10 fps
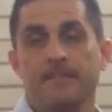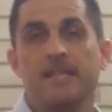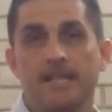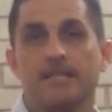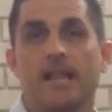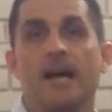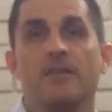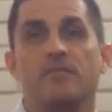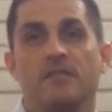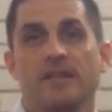in his
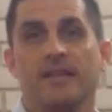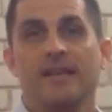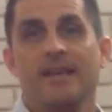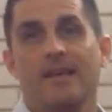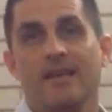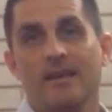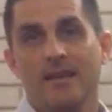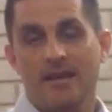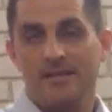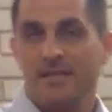life. And
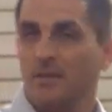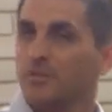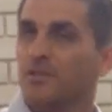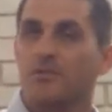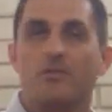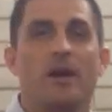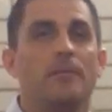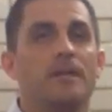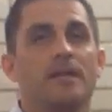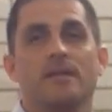as he was
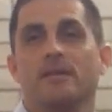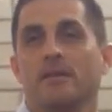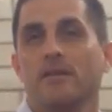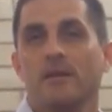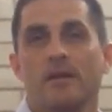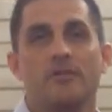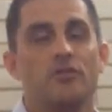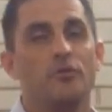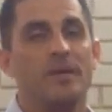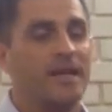describing it
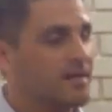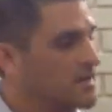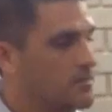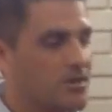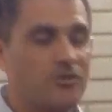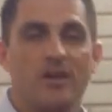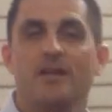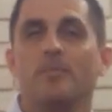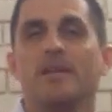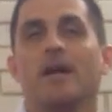to me, as I was
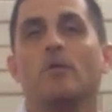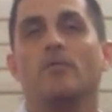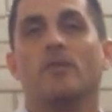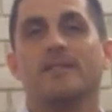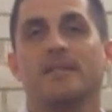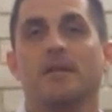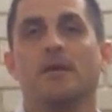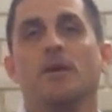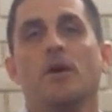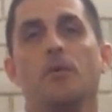trying to be helpful, I said,
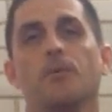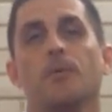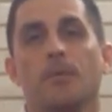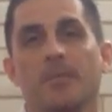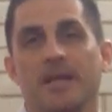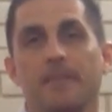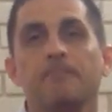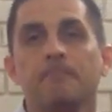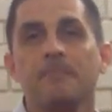hold on a minute.